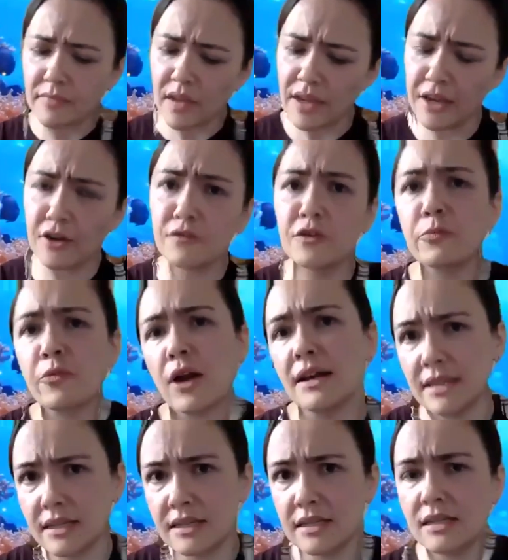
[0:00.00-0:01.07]
Interview
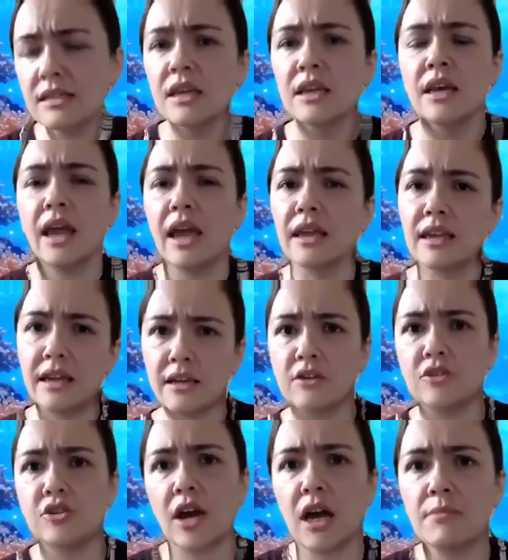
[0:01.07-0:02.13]
processes and getting
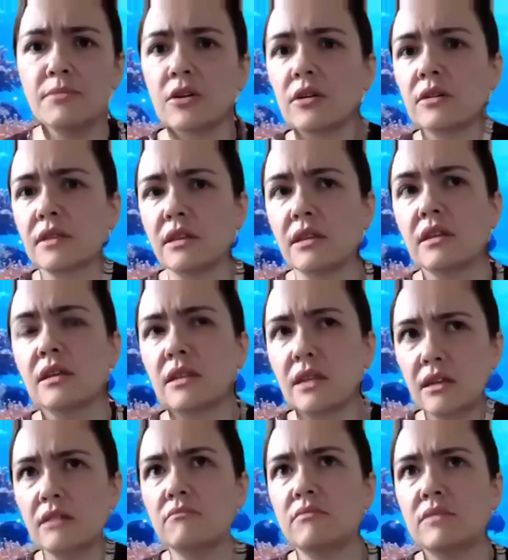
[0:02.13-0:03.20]
jobs, or the,
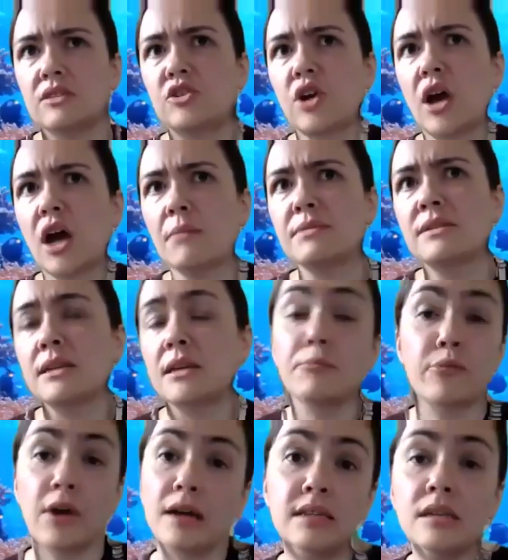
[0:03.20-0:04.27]
the, the job seeking
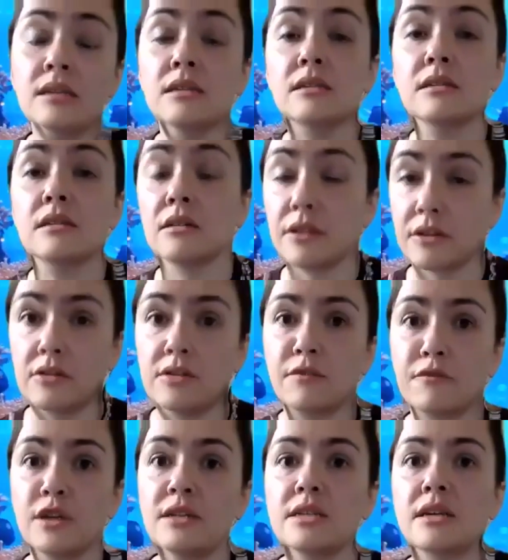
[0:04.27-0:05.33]
process is a little
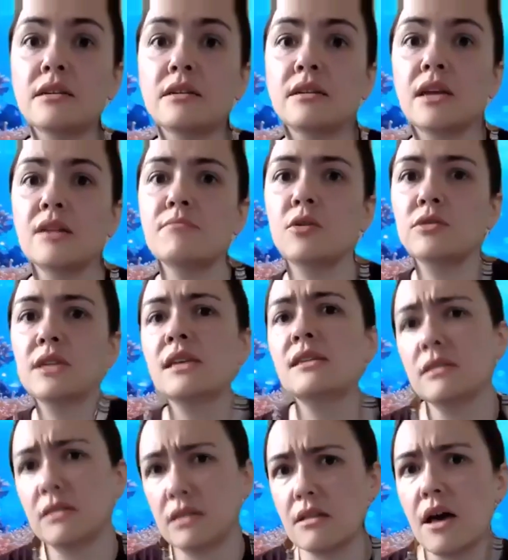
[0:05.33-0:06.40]
different and in most
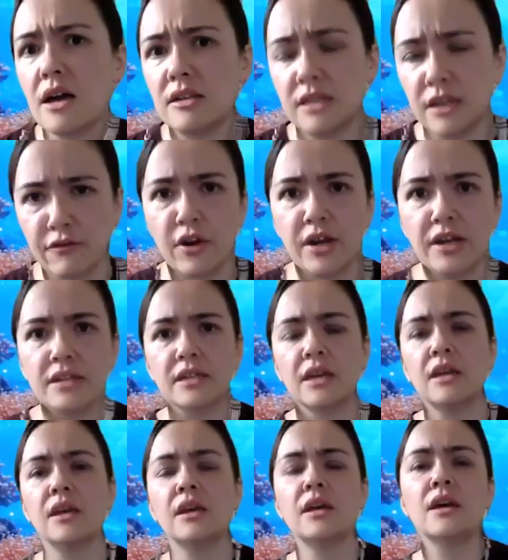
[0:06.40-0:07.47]
cases, a lot different.
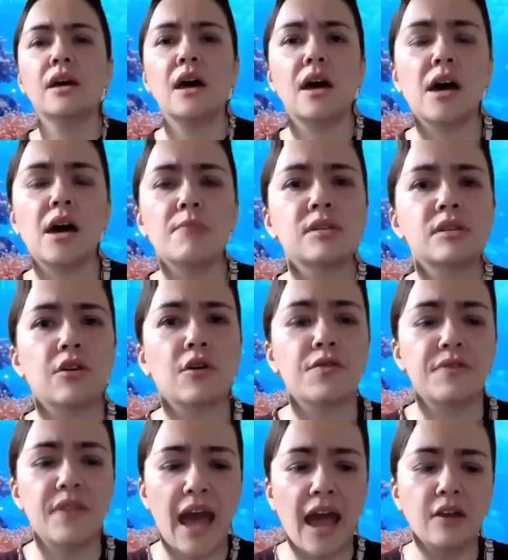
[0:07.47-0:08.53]
Um, so
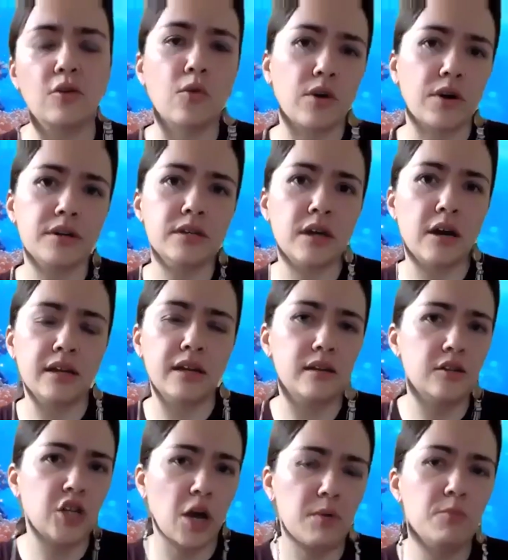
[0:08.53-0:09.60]
that course, How to Get
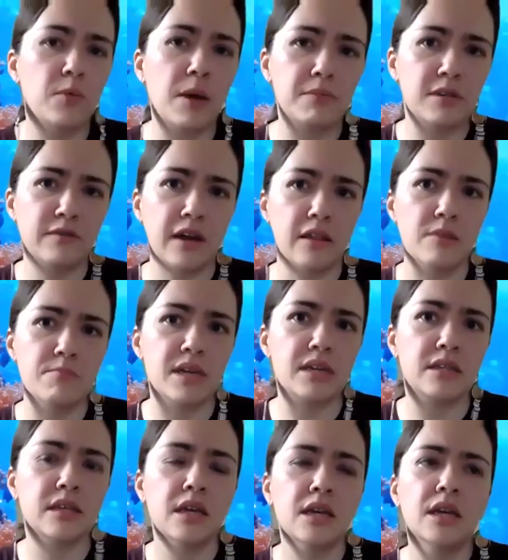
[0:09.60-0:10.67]
a Job in Web
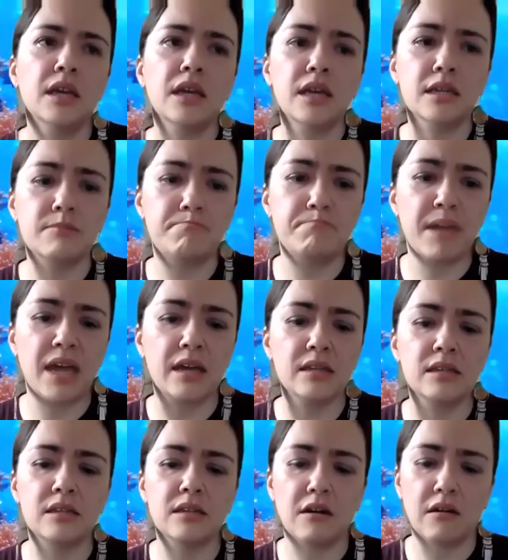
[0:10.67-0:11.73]
Development, is
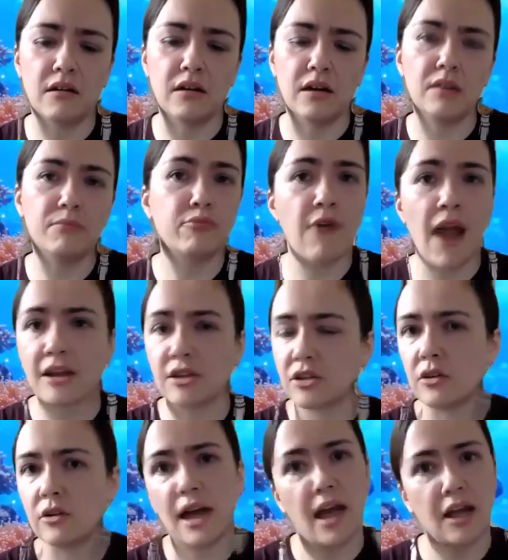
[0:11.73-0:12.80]
based on
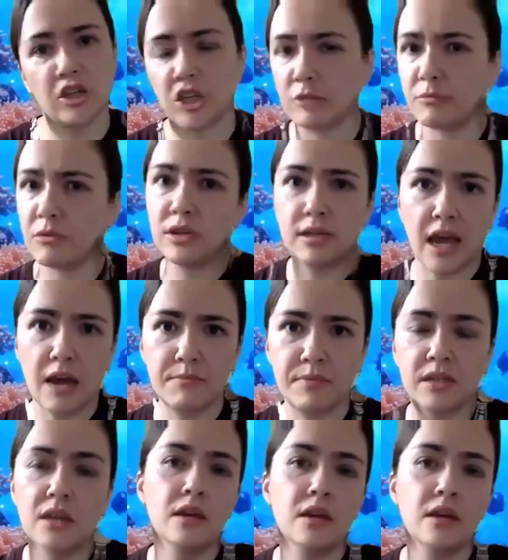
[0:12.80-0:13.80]
practical, actionable steps.